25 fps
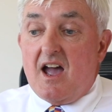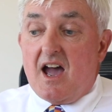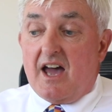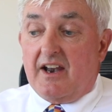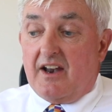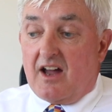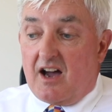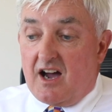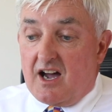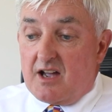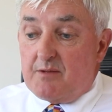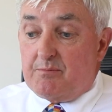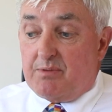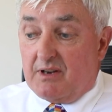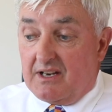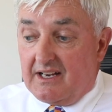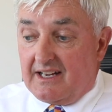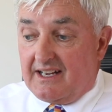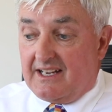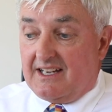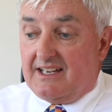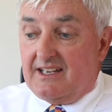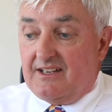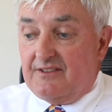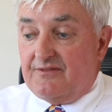And I
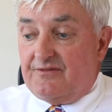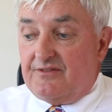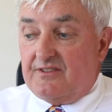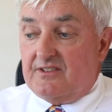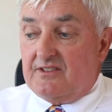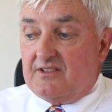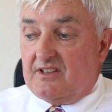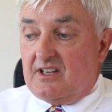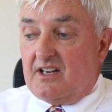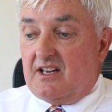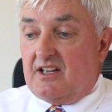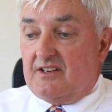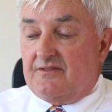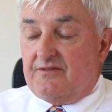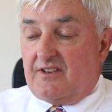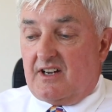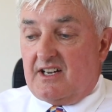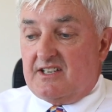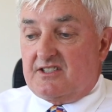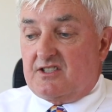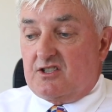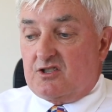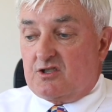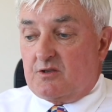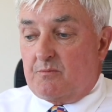believe that
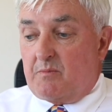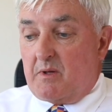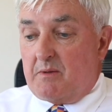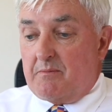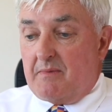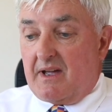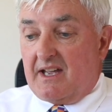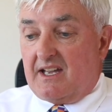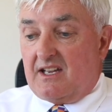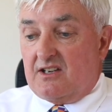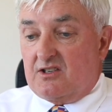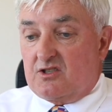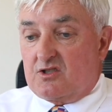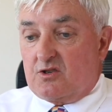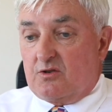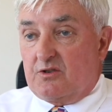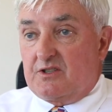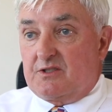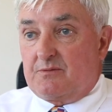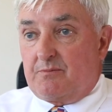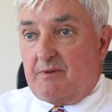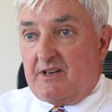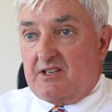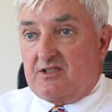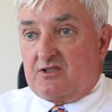advisors should be making
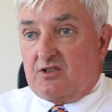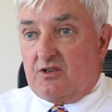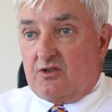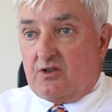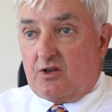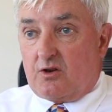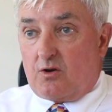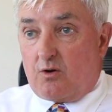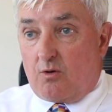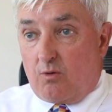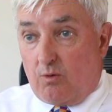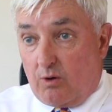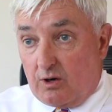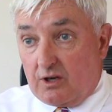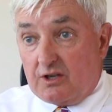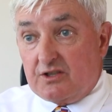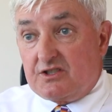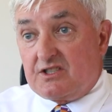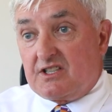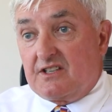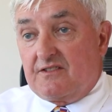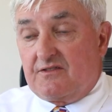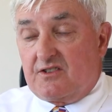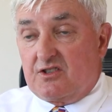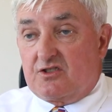choice based on the
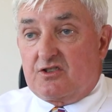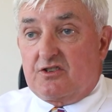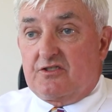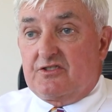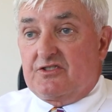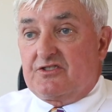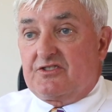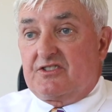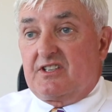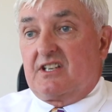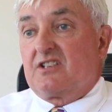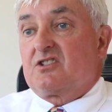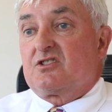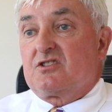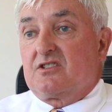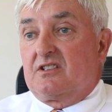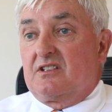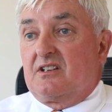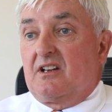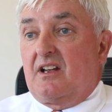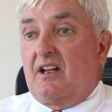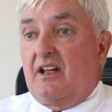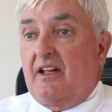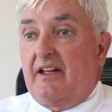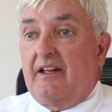quality of the jurisdiction.
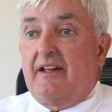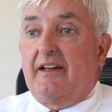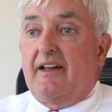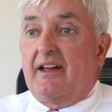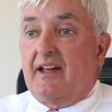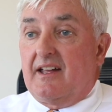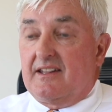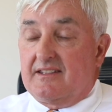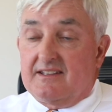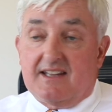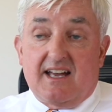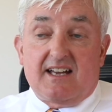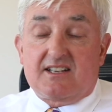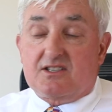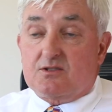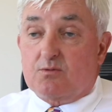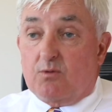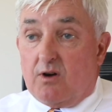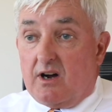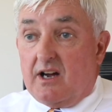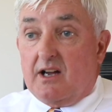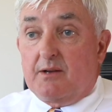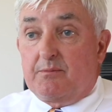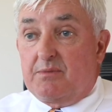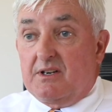And that's
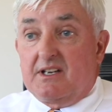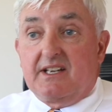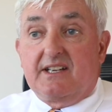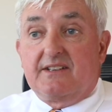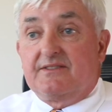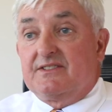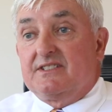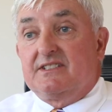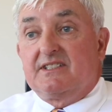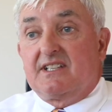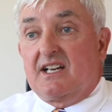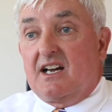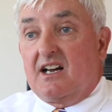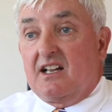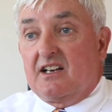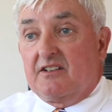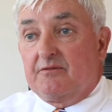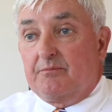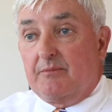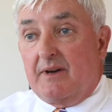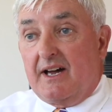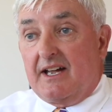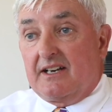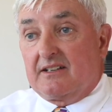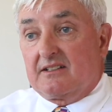why I believe in the Isle
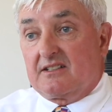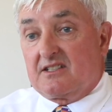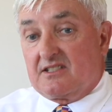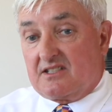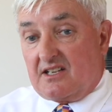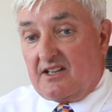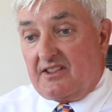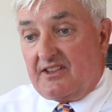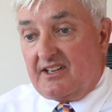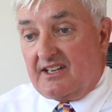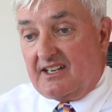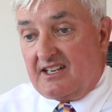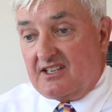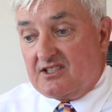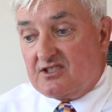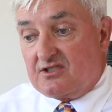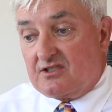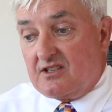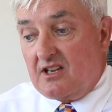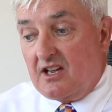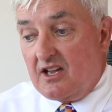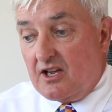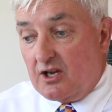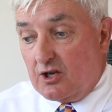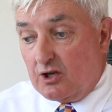of Man, because I think
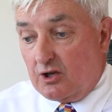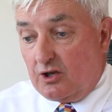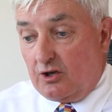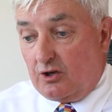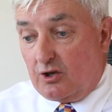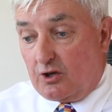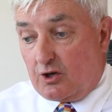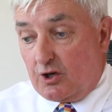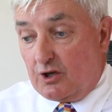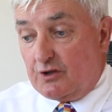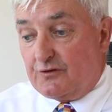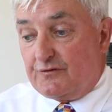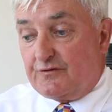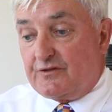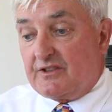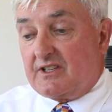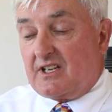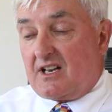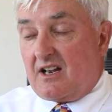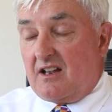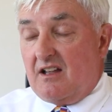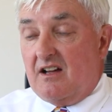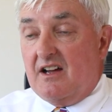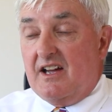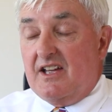it's good for the
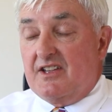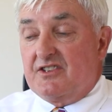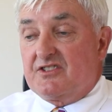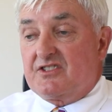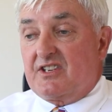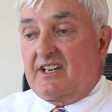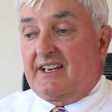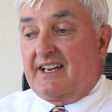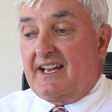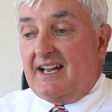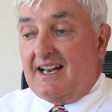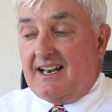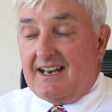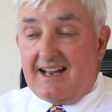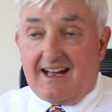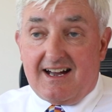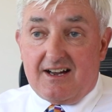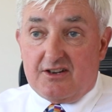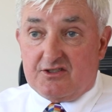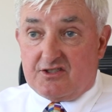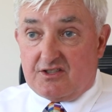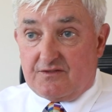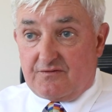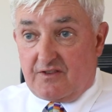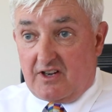clients and it
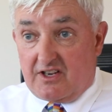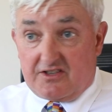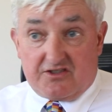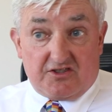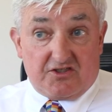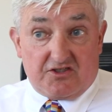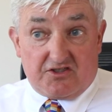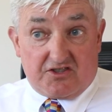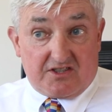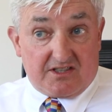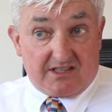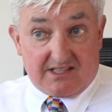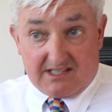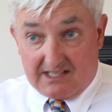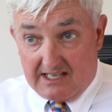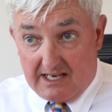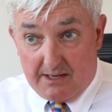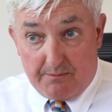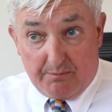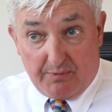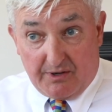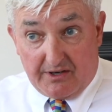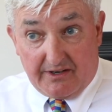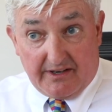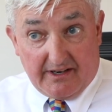allows advisors to
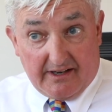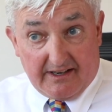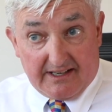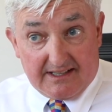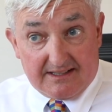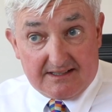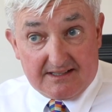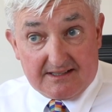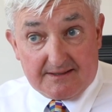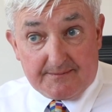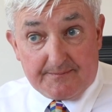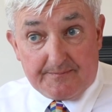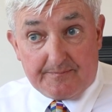sleep at night.